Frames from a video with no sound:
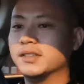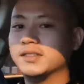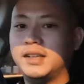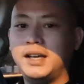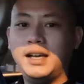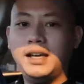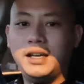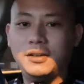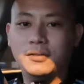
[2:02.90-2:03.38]
is
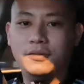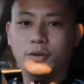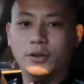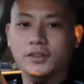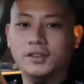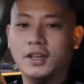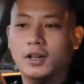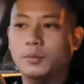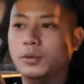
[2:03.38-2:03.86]
80, for
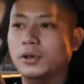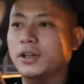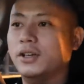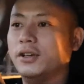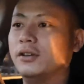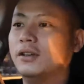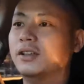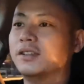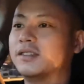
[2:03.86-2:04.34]
example,
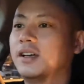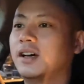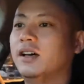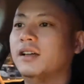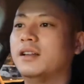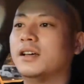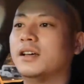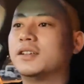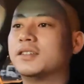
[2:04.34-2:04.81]
and you
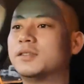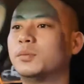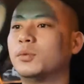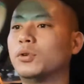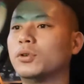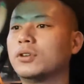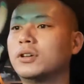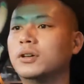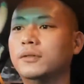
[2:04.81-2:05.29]
decide that it's
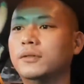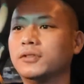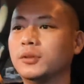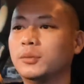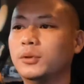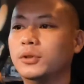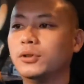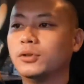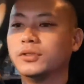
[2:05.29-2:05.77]
more
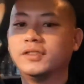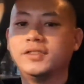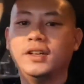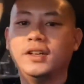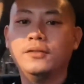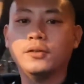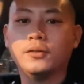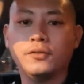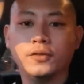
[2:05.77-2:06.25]
comfortable or
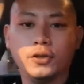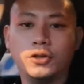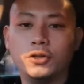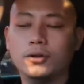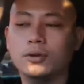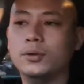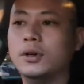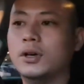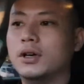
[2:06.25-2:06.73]
safer for
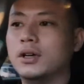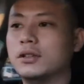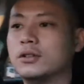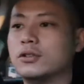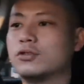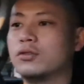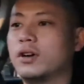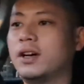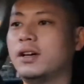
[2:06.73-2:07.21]
you
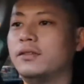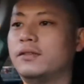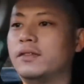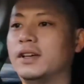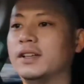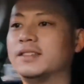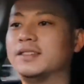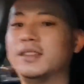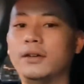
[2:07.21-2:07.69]
to drive
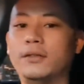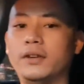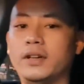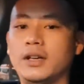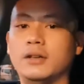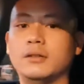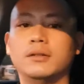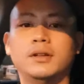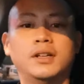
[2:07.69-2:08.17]
at
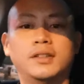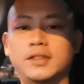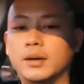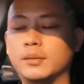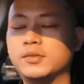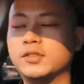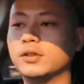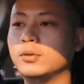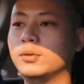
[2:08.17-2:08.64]
70, that's
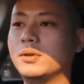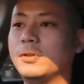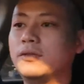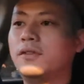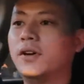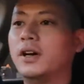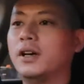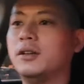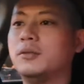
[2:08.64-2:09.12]
absolutely
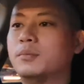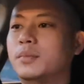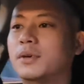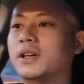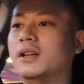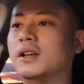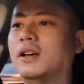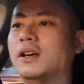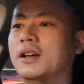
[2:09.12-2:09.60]
fine.
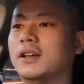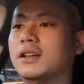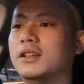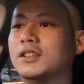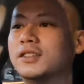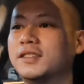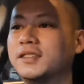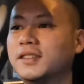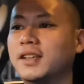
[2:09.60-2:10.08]
But
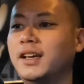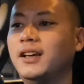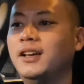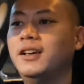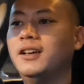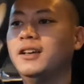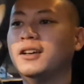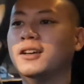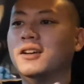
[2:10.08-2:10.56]
just
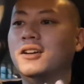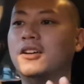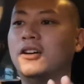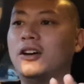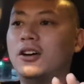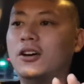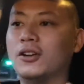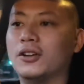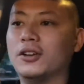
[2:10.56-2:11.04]
stay
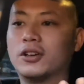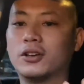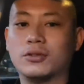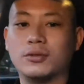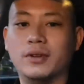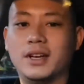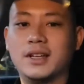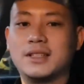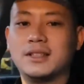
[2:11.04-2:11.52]
on the
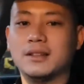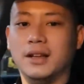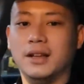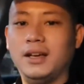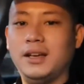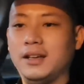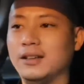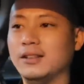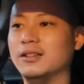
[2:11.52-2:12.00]
correct
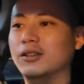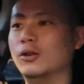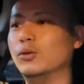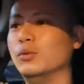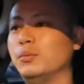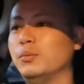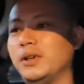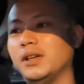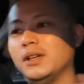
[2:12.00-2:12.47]
lane.
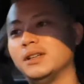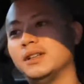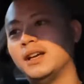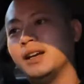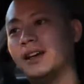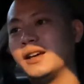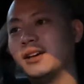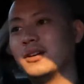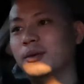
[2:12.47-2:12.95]
Don't be
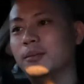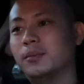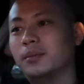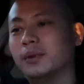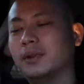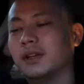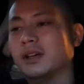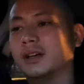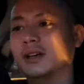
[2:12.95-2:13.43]
taking up
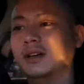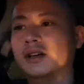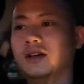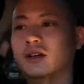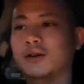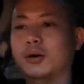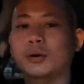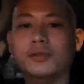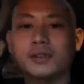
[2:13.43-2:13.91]

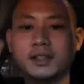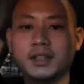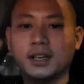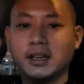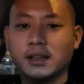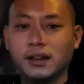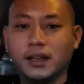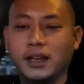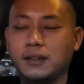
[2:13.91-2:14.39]
the
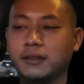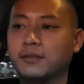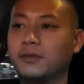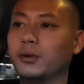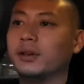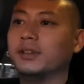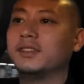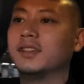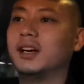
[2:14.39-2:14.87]
overtaking lane,
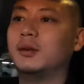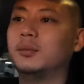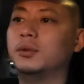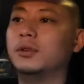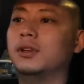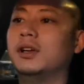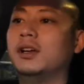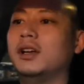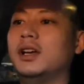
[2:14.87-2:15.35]
for
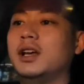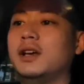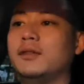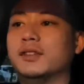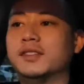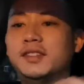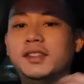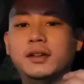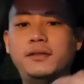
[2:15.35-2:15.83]
example. If
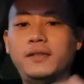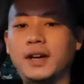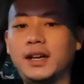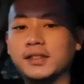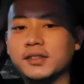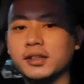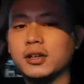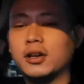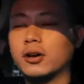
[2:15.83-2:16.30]
you see a
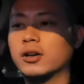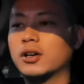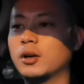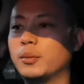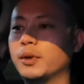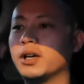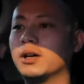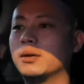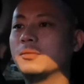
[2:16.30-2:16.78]
faster car
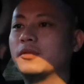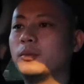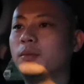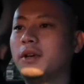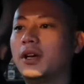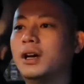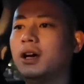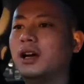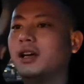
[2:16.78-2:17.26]
coming up from
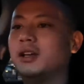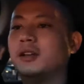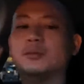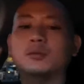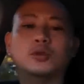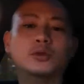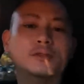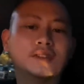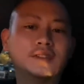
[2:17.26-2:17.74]
behind,
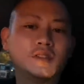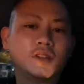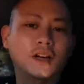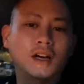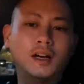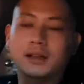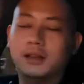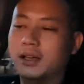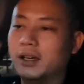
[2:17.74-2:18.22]
move
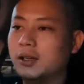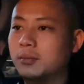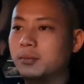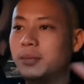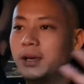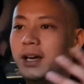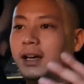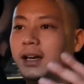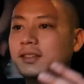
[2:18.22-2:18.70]
aside, let
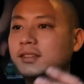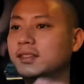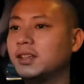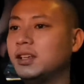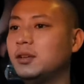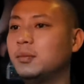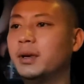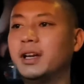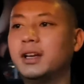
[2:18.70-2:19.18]
him pass.
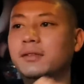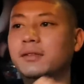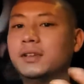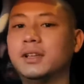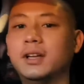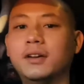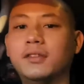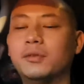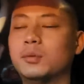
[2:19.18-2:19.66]
He might have a
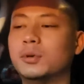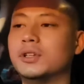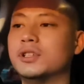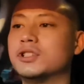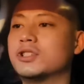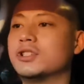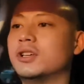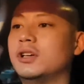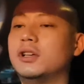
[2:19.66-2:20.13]
death
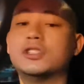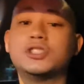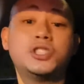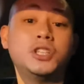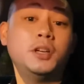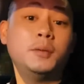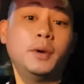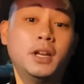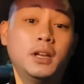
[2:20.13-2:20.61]
wish.
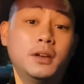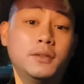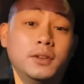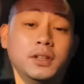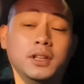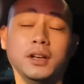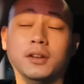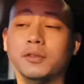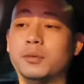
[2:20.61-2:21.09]
She might have a
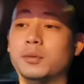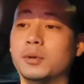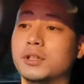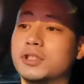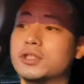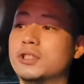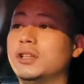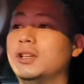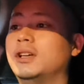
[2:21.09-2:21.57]
death
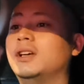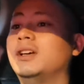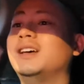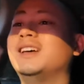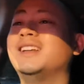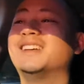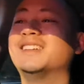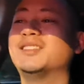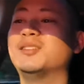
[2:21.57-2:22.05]
wish.
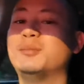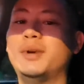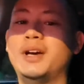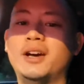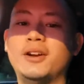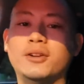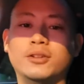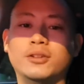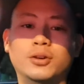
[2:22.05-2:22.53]
It doesn't
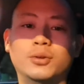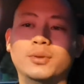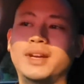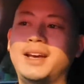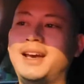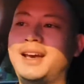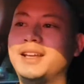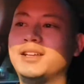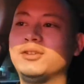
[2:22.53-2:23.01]
matter.
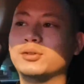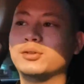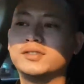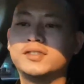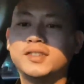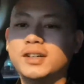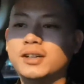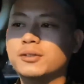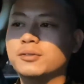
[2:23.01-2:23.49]
Don't add
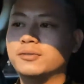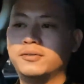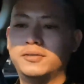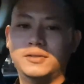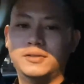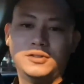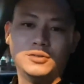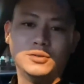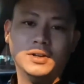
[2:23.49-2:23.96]
yourself
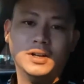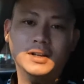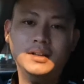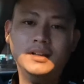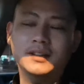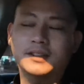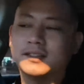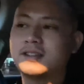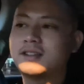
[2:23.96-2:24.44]
to that
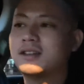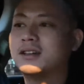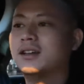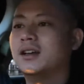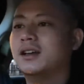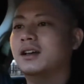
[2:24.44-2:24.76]
list.